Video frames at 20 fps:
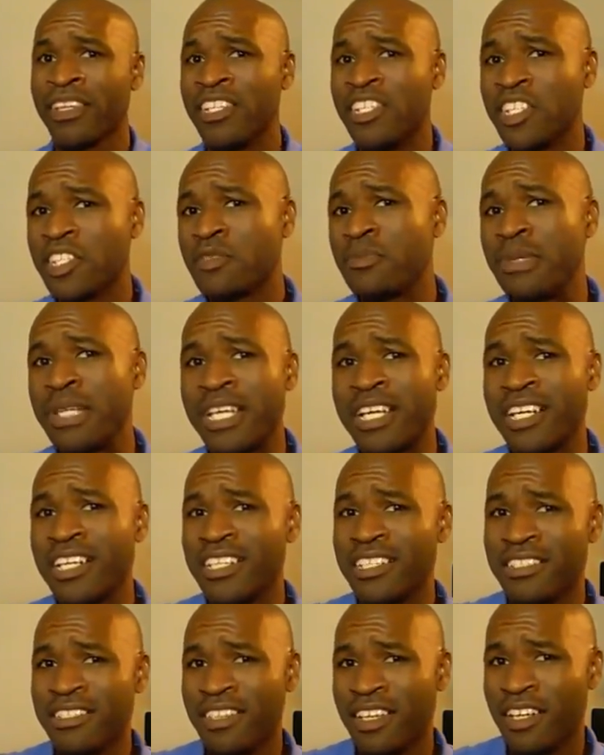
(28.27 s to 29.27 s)
Just
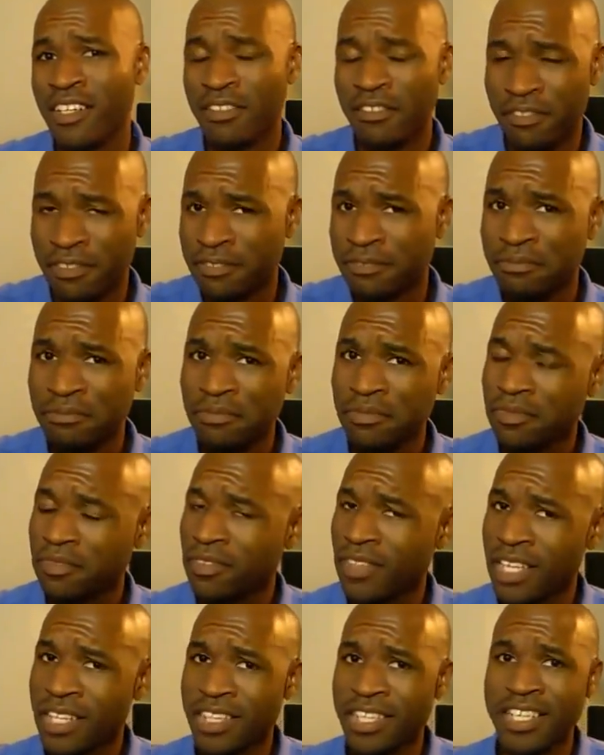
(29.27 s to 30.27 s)
because of
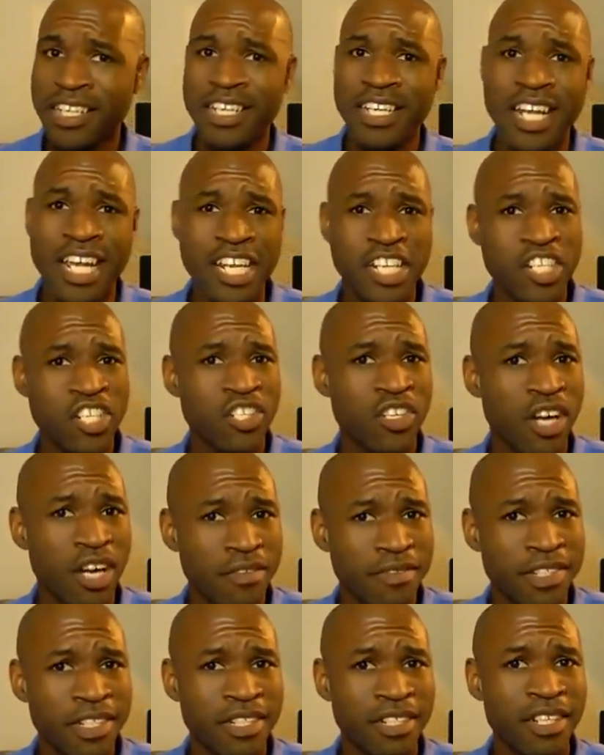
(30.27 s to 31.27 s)
the nature
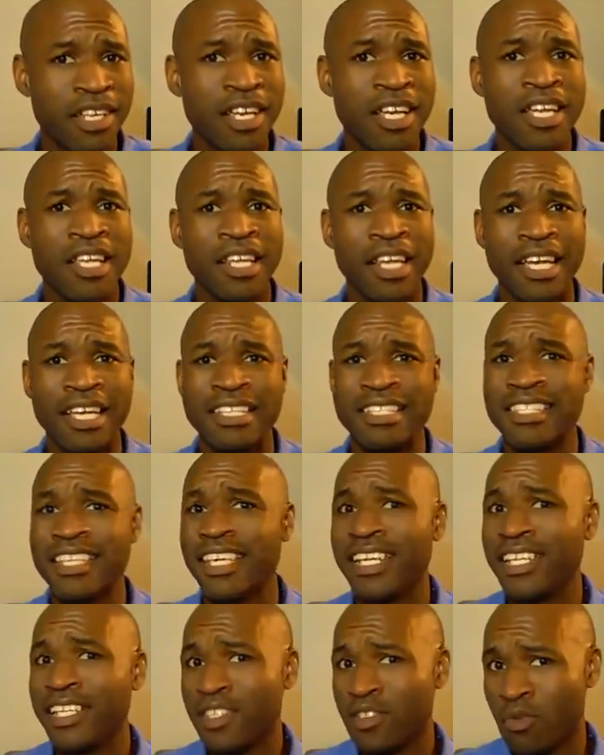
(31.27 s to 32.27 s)
of it. Like I
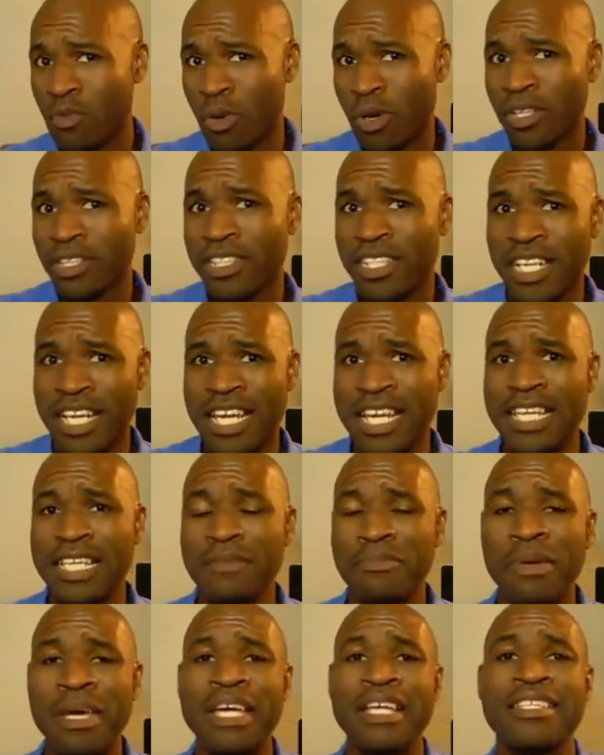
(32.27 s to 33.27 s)
said, it's work today,
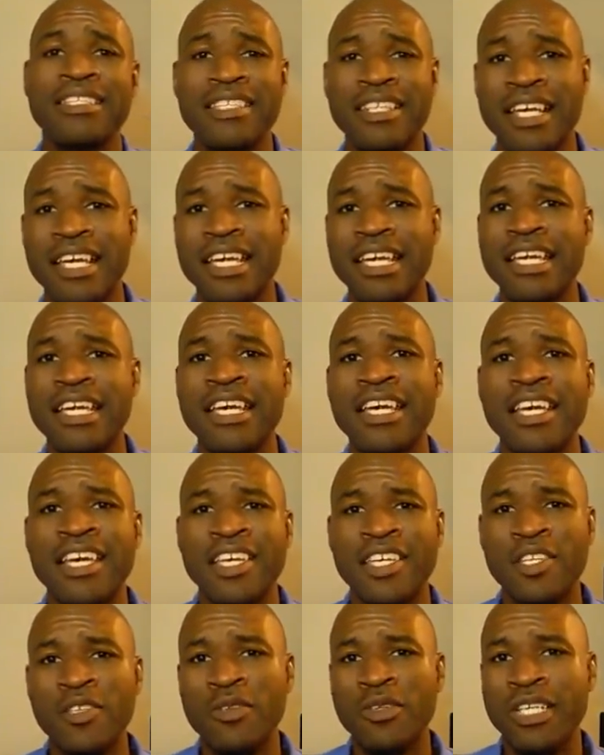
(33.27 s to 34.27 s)
get paid today.
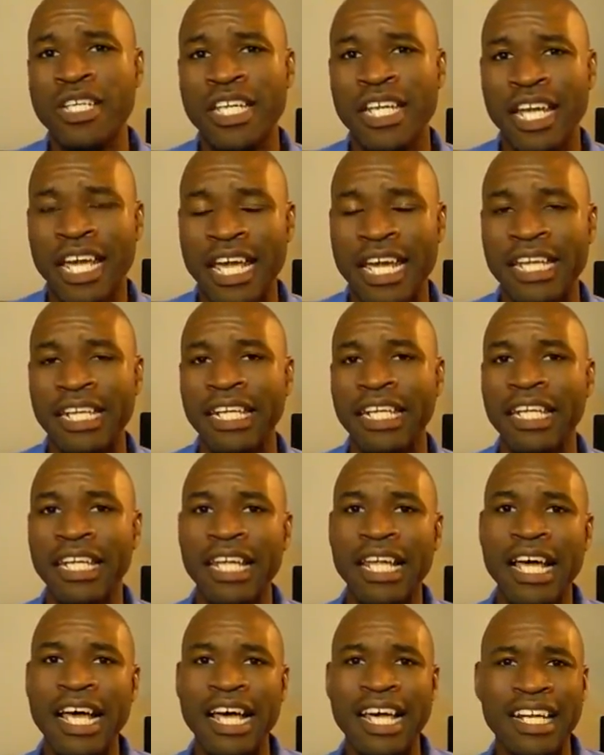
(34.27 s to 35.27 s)
You get a
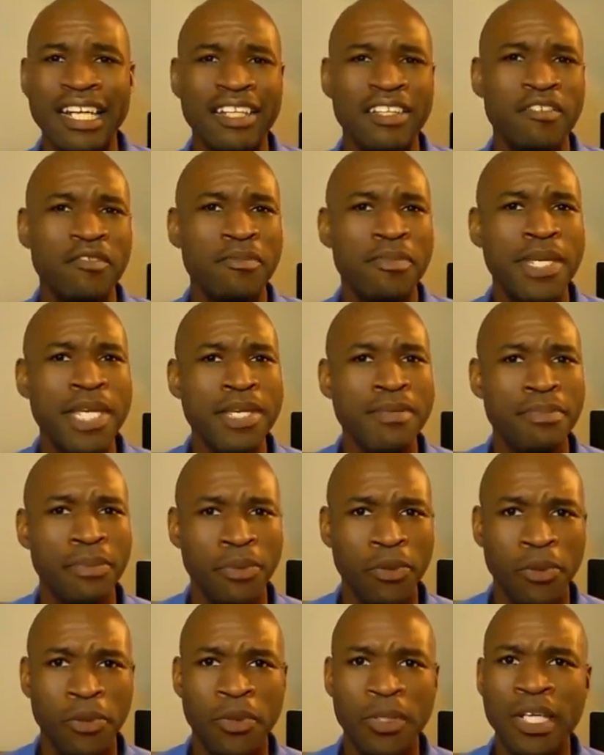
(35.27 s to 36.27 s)
lot of
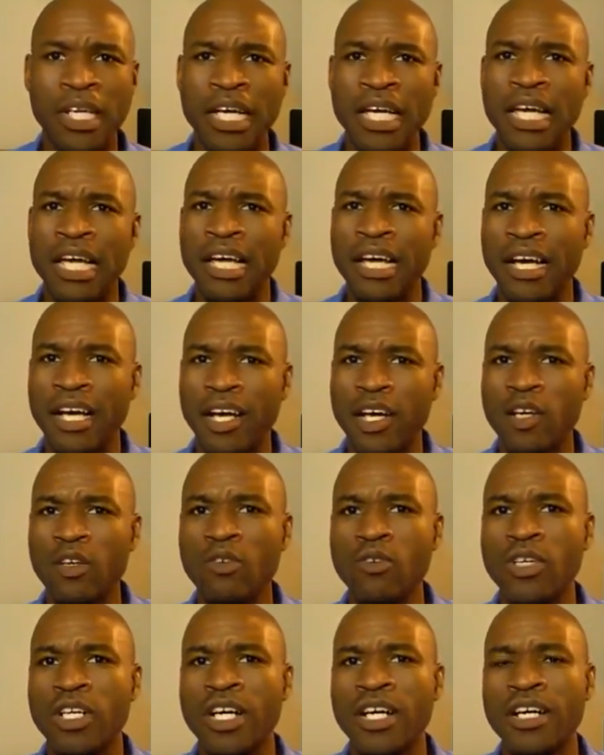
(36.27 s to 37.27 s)
people
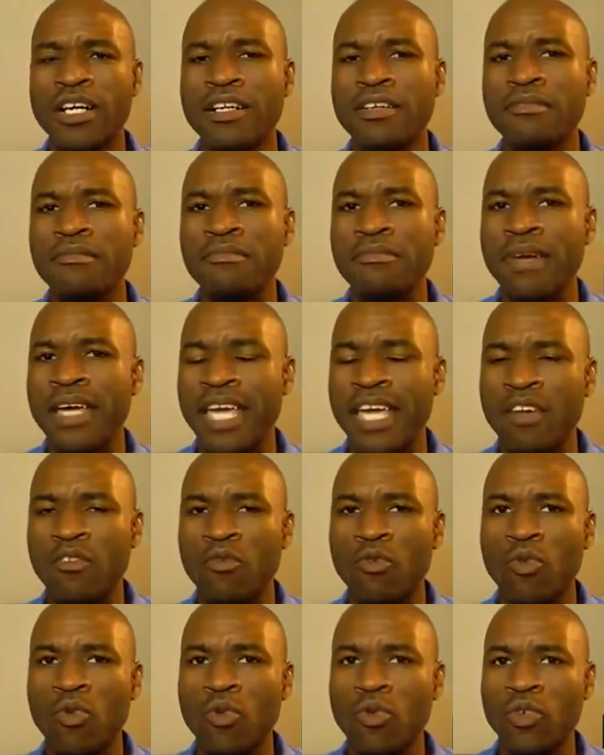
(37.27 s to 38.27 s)
who come
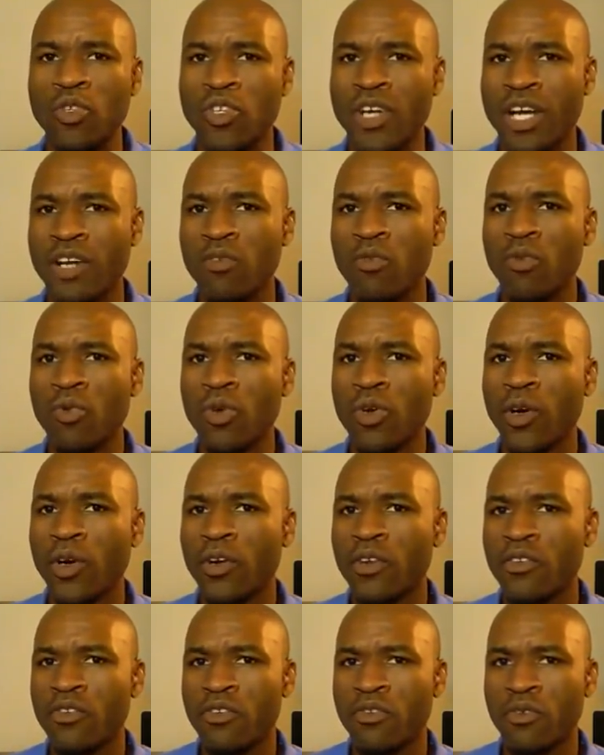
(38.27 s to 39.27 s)
and try to
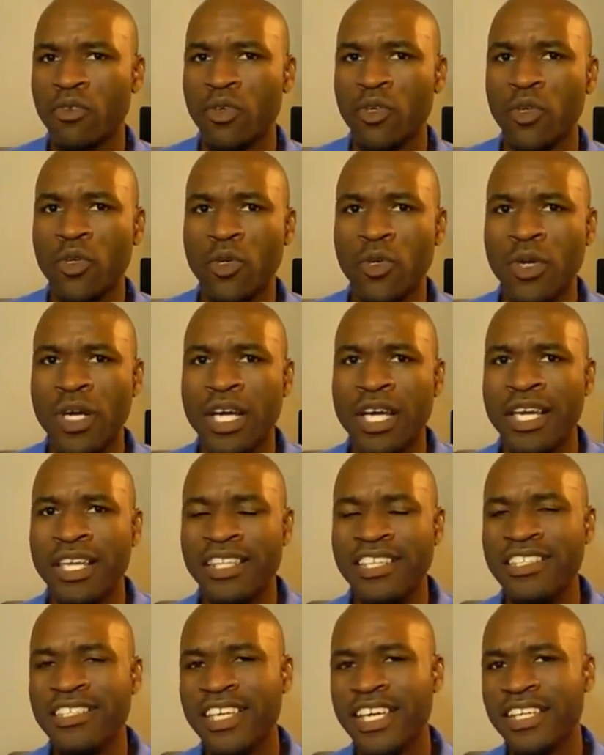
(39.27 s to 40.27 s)
work through
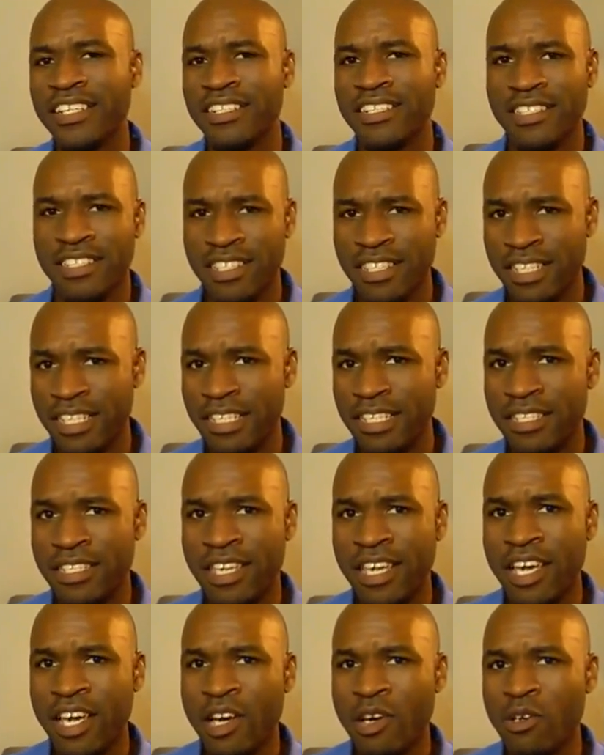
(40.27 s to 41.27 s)
these
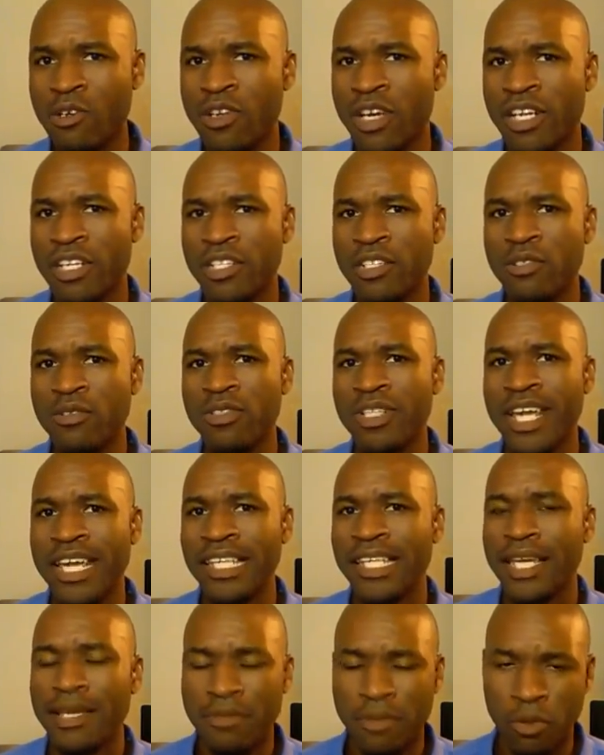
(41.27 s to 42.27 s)
agencies, who try to do
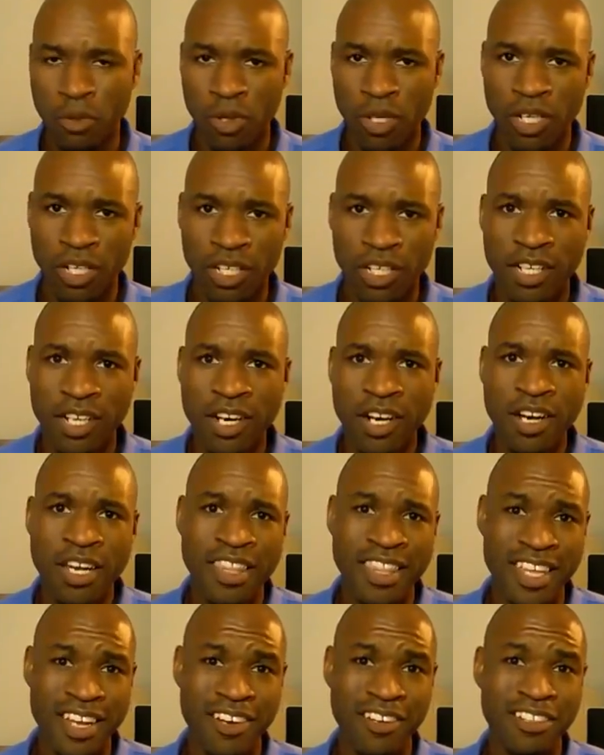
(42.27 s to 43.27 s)
day labor work,
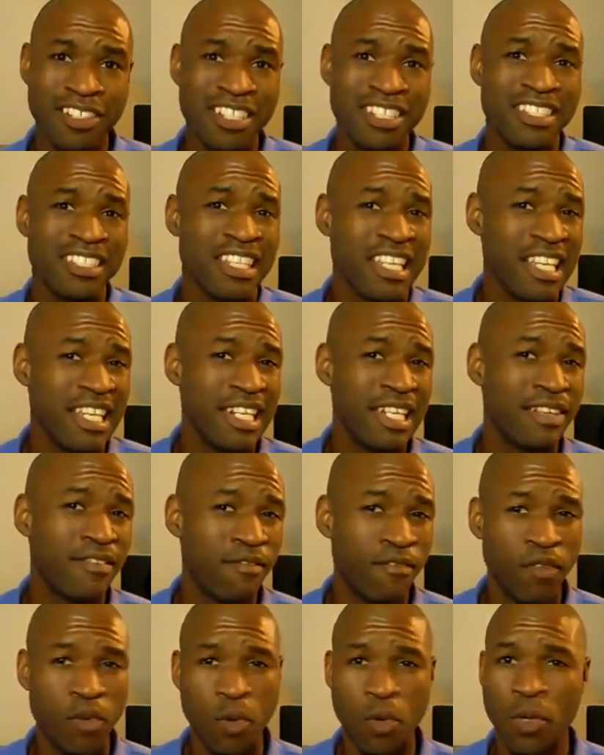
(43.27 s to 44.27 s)
that are just in it
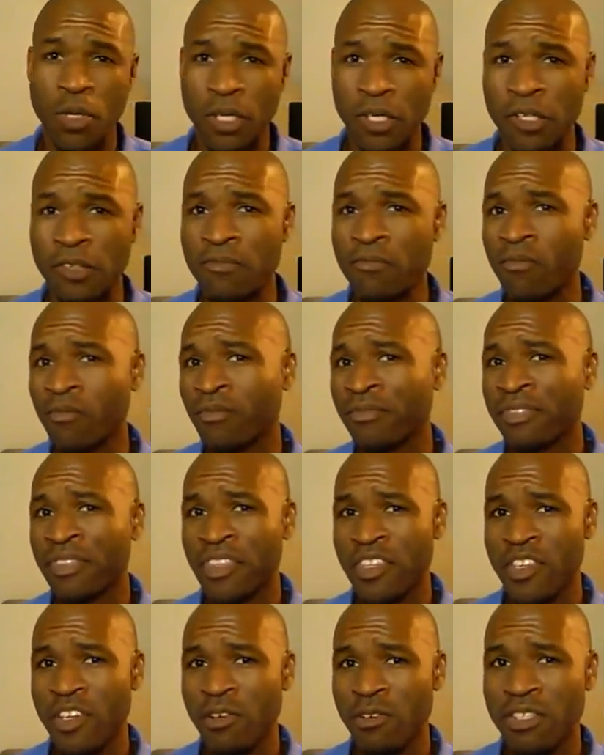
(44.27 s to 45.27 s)
for,
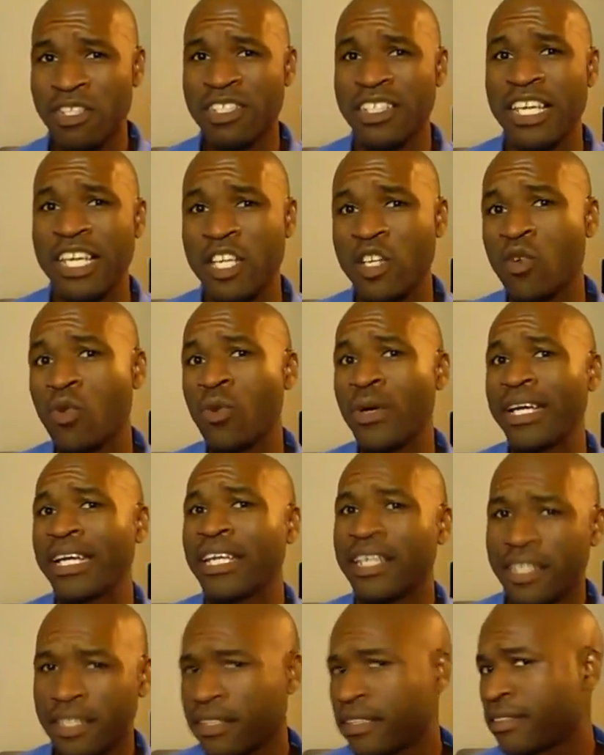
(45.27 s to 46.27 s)
just a
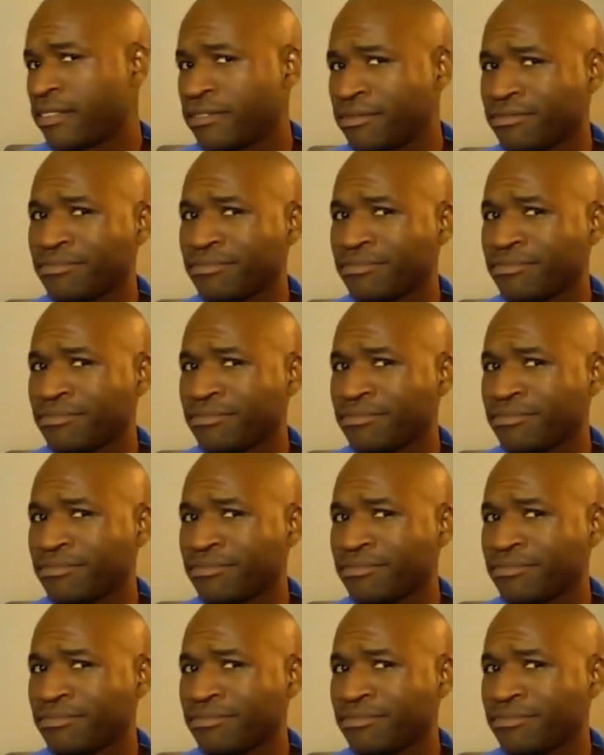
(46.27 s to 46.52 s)
quick